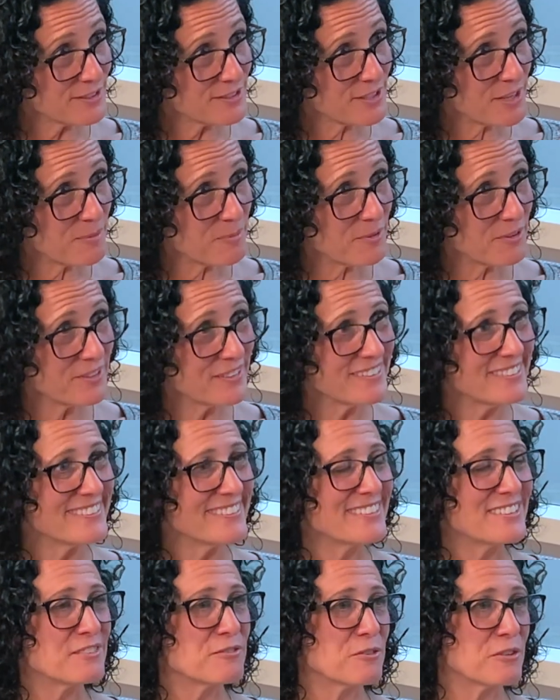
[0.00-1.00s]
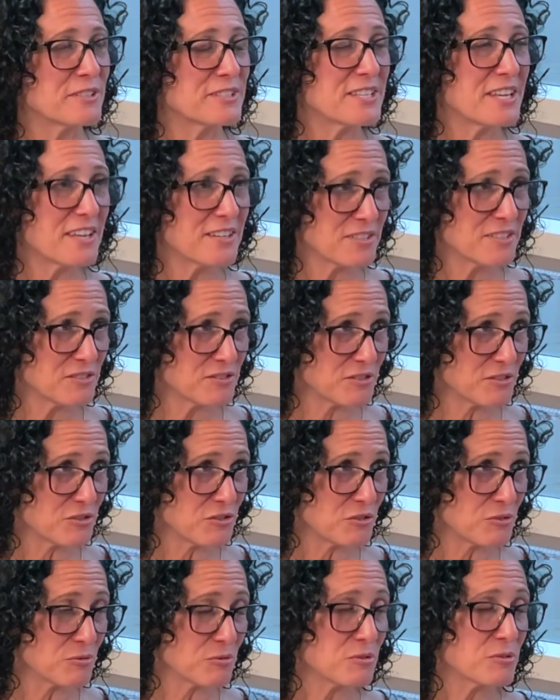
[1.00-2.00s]
someone right. for attendance
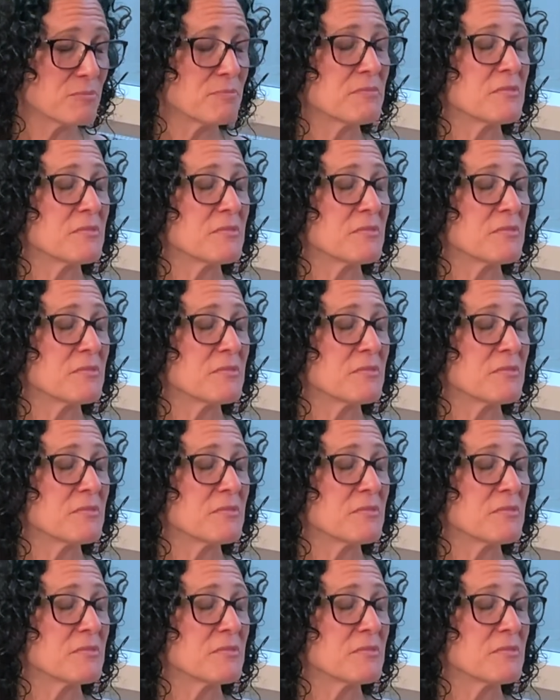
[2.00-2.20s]
issues.